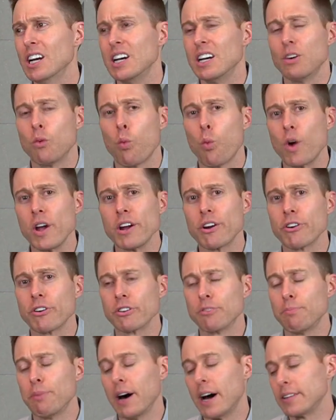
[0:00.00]

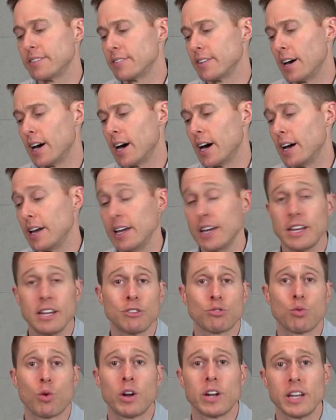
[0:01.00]
weird, but uh, it is
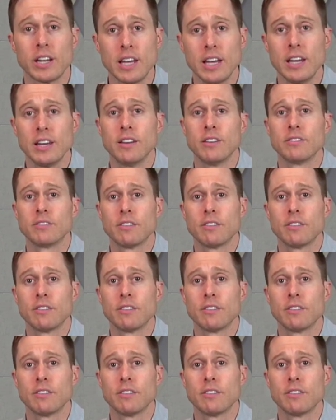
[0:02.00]
what it is.